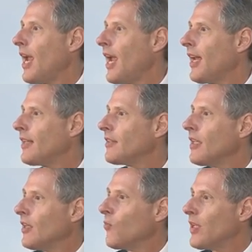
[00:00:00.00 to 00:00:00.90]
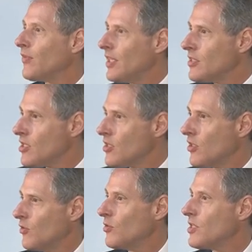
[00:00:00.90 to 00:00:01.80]
And we have
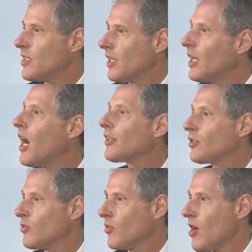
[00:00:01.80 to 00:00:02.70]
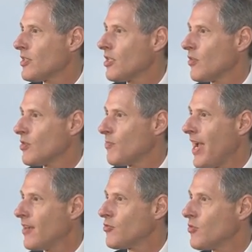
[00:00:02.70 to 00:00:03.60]
institutes that cut across those
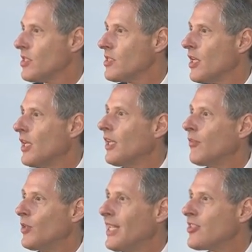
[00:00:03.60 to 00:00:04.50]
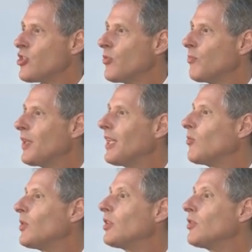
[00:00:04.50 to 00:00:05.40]
boundaries. If we get too
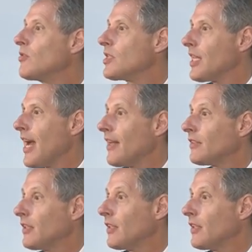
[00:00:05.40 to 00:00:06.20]
big, we lose that.